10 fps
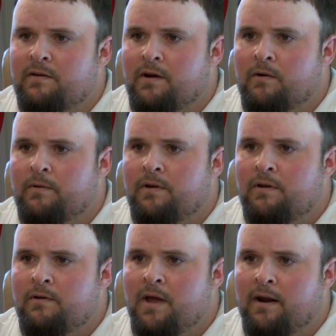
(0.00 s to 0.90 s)
You know,
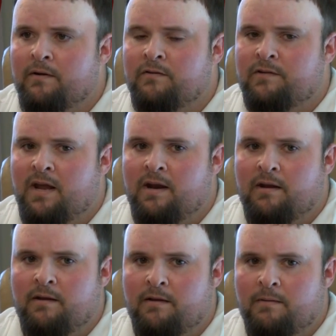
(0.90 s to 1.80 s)
you got to
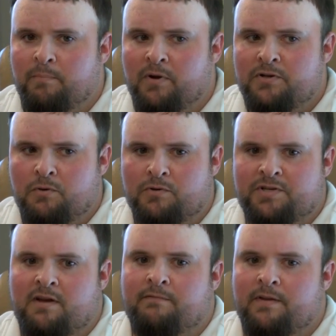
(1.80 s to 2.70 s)
understand, put
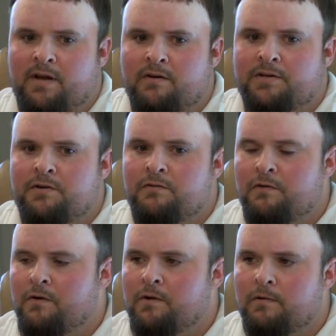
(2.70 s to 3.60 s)
yourself in their shoes,
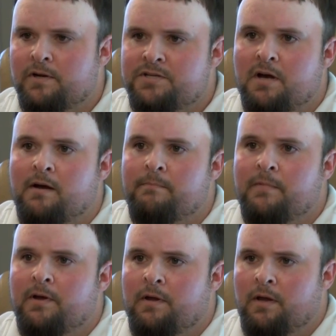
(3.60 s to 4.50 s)
you're doing a job.
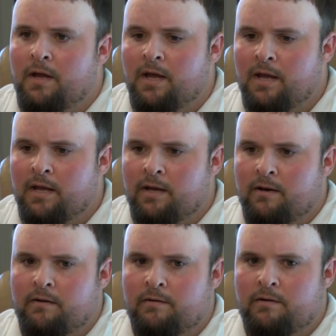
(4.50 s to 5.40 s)

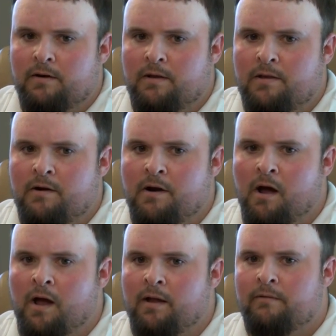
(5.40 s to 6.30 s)
And, you know, they're
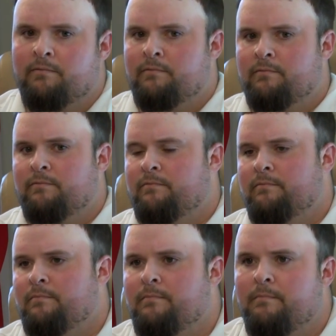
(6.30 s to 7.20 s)
not
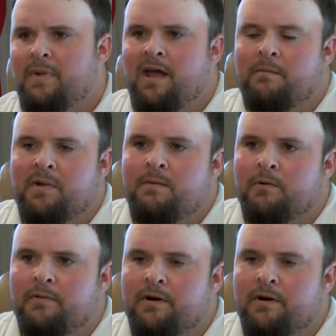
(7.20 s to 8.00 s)
bad people.